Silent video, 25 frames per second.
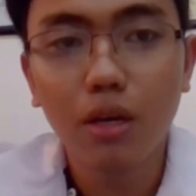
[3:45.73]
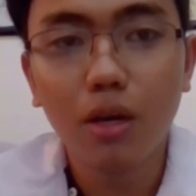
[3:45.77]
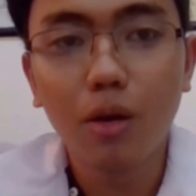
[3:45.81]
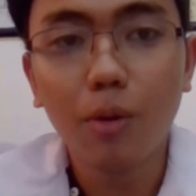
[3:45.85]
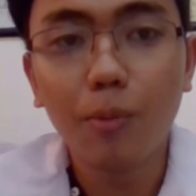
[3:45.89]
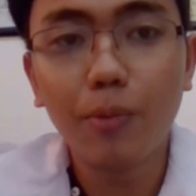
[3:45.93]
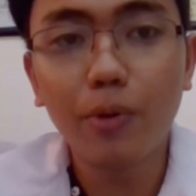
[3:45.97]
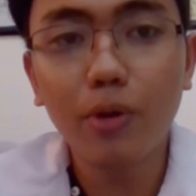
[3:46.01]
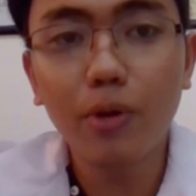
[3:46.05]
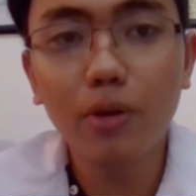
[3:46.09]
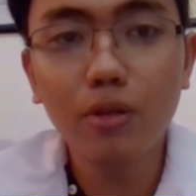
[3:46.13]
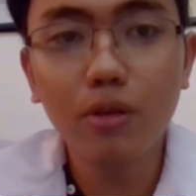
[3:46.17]

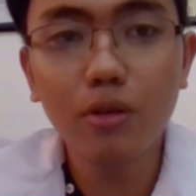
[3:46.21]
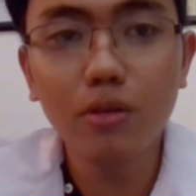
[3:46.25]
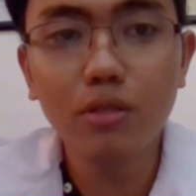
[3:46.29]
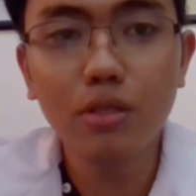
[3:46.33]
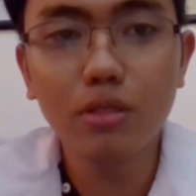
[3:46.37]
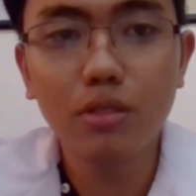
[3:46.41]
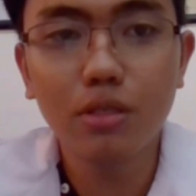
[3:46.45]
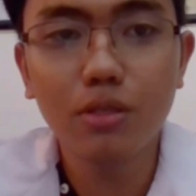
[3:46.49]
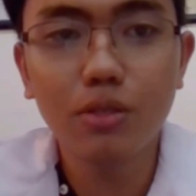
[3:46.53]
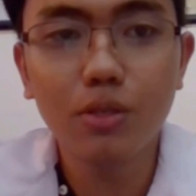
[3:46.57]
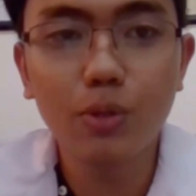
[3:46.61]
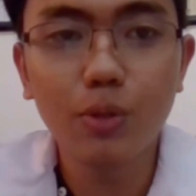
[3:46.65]
Prognosis
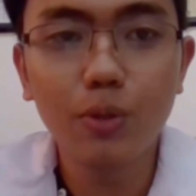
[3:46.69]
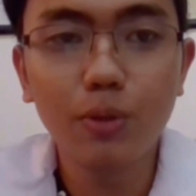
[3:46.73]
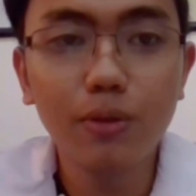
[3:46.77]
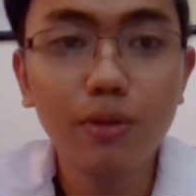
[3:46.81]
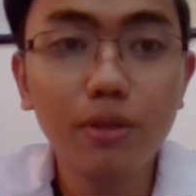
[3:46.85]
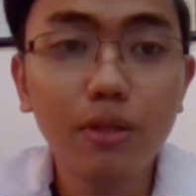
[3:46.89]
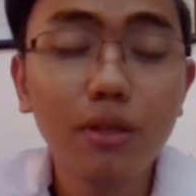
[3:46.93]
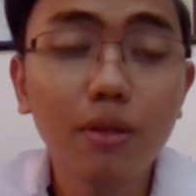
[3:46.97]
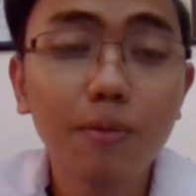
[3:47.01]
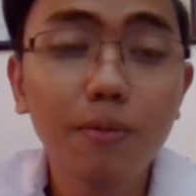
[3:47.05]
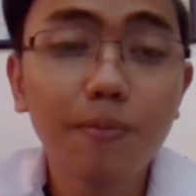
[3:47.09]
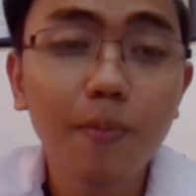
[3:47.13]
is
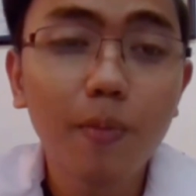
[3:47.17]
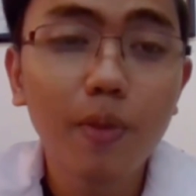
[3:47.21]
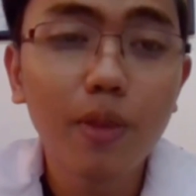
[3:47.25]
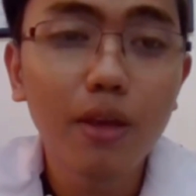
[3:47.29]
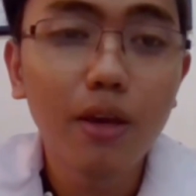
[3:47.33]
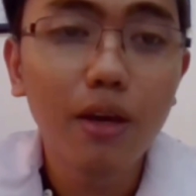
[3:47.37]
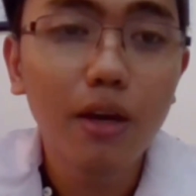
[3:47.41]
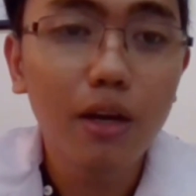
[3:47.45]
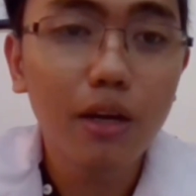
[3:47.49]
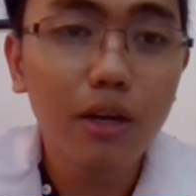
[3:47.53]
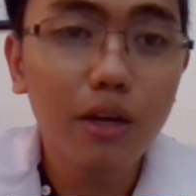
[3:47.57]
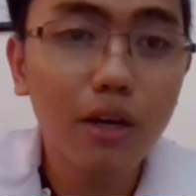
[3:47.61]
good.
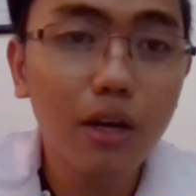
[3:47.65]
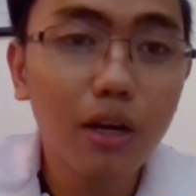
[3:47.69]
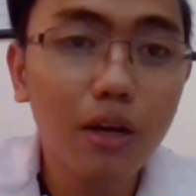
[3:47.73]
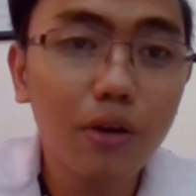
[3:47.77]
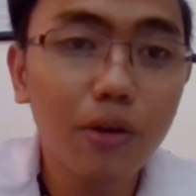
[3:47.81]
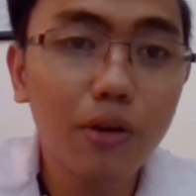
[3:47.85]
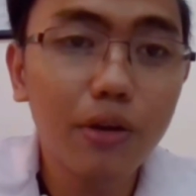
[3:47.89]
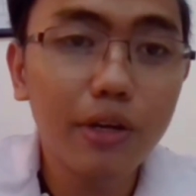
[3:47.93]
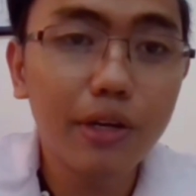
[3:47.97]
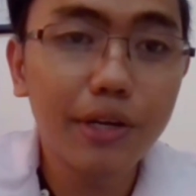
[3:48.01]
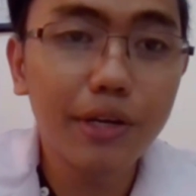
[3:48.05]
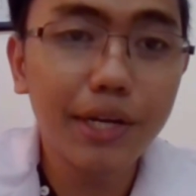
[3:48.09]
Crack
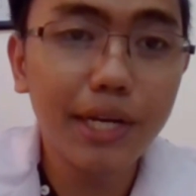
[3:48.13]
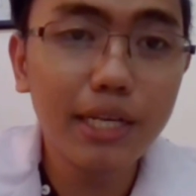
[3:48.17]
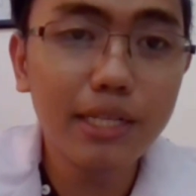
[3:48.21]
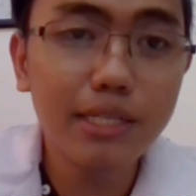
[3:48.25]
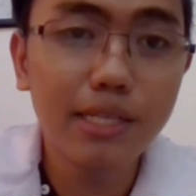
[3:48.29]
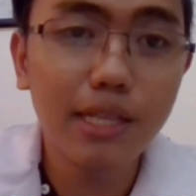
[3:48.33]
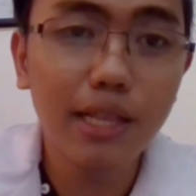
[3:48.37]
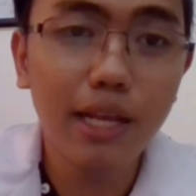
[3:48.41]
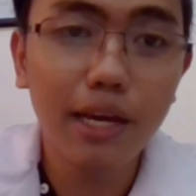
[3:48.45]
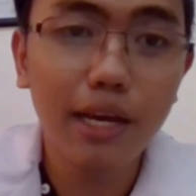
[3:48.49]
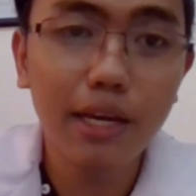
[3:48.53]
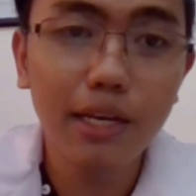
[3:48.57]
or crease
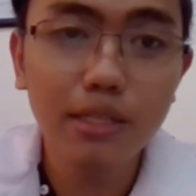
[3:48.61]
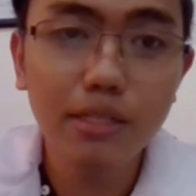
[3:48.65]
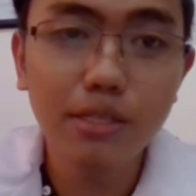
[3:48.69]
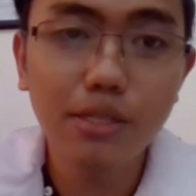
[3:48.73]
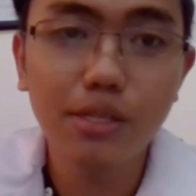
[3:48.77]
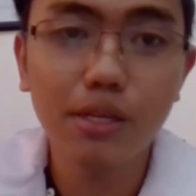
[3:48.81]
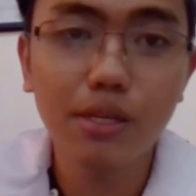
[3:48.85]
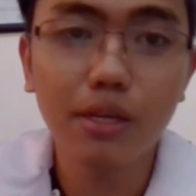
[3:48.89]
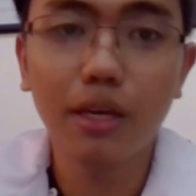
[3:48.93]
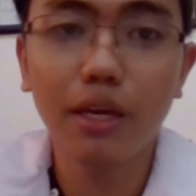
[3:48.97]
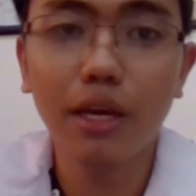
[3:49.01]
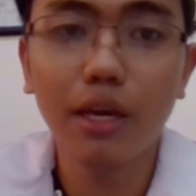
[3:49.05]
lines
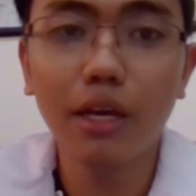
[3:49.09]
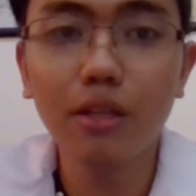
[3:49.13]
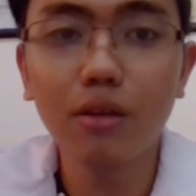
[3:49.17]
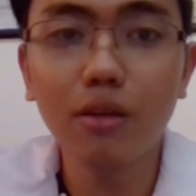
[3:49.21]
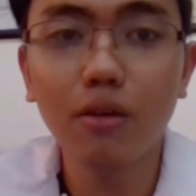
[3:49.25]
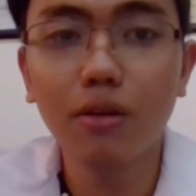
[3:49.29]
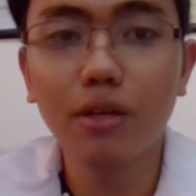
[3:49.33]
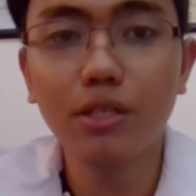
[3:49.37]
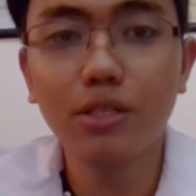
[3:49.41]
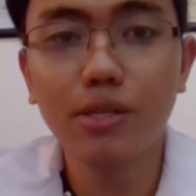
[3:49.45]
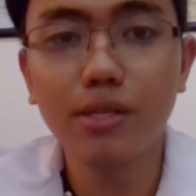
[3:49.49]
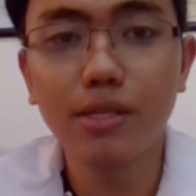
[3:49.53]
can
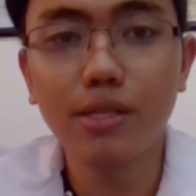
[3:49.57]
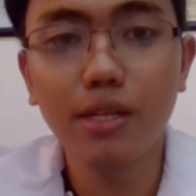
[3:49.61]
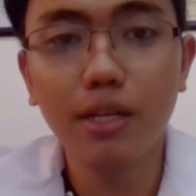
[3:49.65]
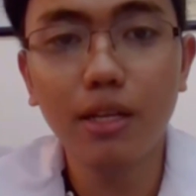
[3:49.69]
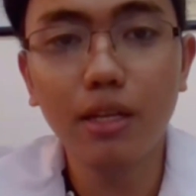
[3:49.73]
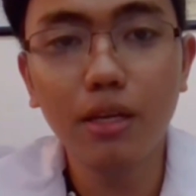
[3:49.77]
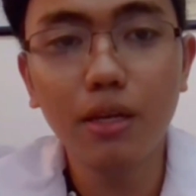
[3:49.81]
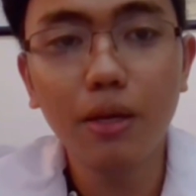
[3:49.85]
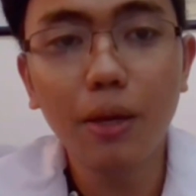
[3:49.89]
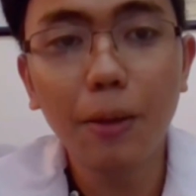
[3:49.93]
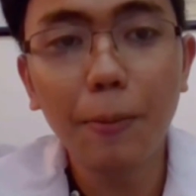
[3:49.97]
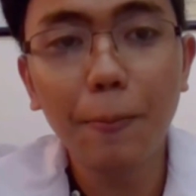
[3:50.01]

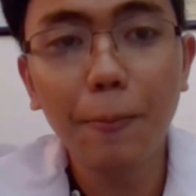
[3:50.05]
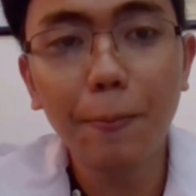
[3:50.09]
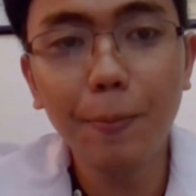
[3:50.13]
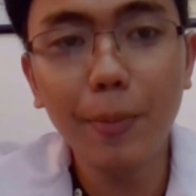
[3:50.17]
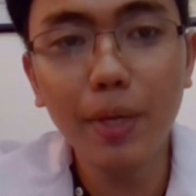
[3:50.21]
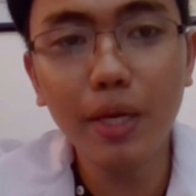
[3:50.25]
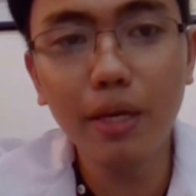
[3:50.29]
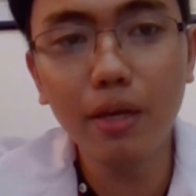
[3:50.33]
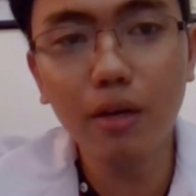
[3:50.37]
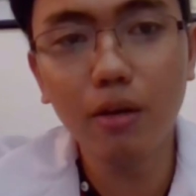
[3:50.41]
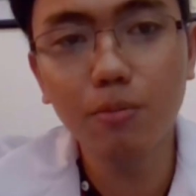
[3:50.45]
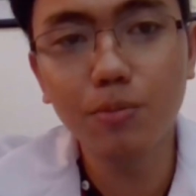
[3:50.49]
occasionally
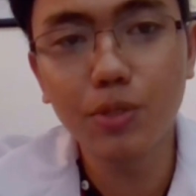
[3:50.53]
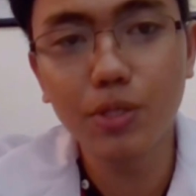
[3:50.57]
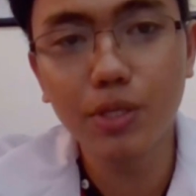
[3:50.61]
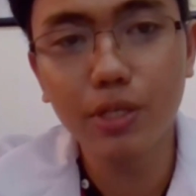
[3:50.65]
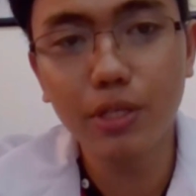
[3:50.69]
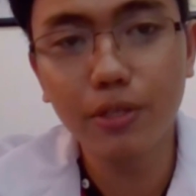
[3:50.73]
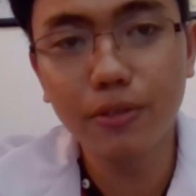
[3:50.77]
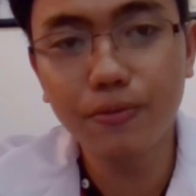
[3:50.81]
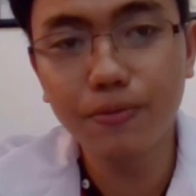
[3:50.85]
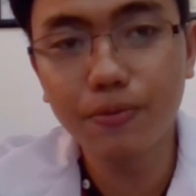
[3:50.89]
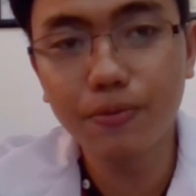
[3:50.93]
be observed